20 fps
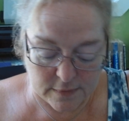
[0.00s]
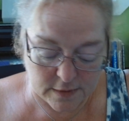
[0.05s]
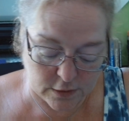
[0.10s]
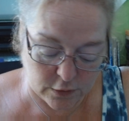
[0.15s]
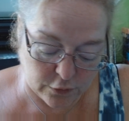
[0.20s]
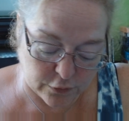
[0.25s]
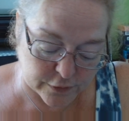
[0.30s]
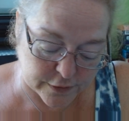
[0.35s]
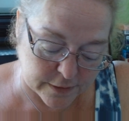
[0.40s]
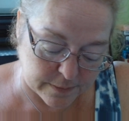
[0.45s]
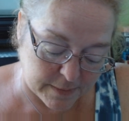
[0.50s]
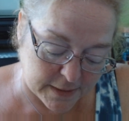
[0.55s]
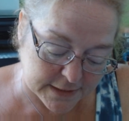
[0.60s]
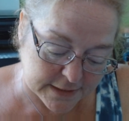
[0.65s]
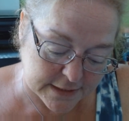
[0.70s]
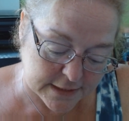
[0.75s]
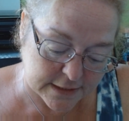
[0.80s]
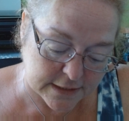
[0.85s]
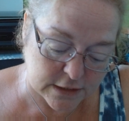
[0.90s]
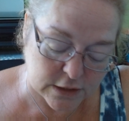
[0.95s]
Your
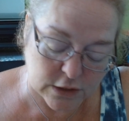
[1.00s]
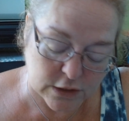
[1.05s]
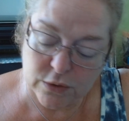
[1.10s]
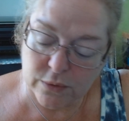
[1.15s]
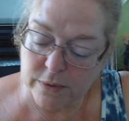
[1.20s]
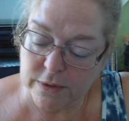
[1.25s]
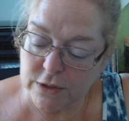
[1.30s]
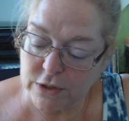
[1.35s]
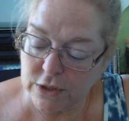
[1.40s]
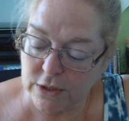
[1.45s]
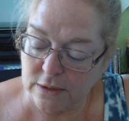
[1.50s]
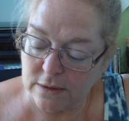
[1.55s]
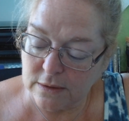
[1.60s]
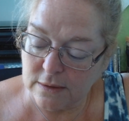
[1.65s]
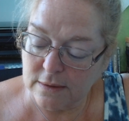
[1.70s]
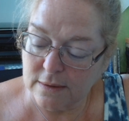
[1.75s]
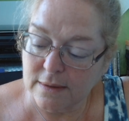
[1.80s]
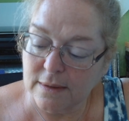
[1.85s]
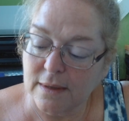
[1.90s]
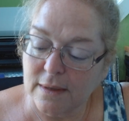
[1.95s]
domestic situation?
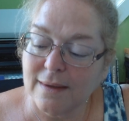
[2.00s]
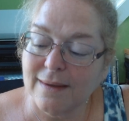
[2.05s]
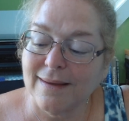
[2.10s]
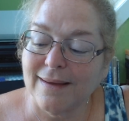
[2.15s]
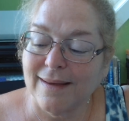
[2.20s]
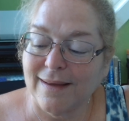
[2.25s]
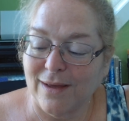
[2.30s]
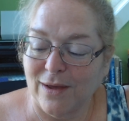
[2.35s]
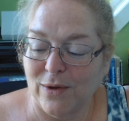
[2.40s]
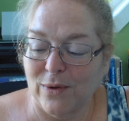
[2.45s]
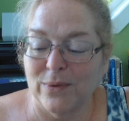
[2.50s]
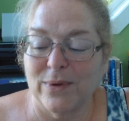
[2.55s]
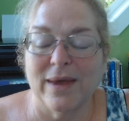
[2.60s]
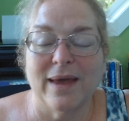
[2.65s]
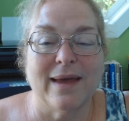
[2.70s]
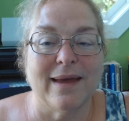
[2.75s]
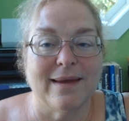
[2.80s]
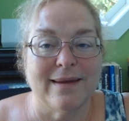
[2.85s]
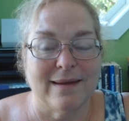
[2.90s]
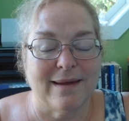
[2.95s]

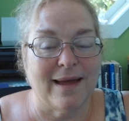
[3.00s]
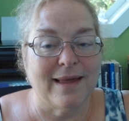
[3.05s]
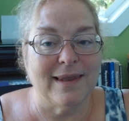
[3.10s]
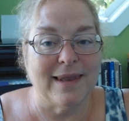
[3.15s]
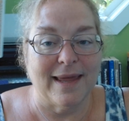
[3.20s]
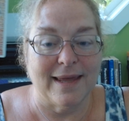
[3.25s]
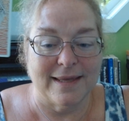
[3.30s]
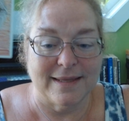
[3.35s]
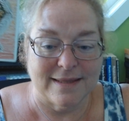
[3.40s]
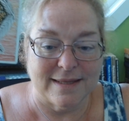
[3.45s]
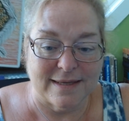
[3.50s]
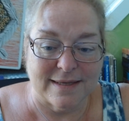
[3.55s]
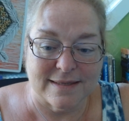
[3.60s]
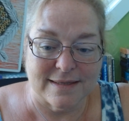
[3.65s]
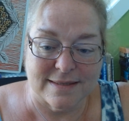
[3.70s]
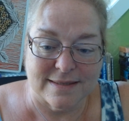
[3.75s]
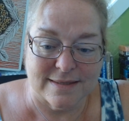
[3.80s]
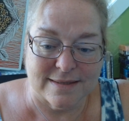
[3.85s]
Okay, I like this.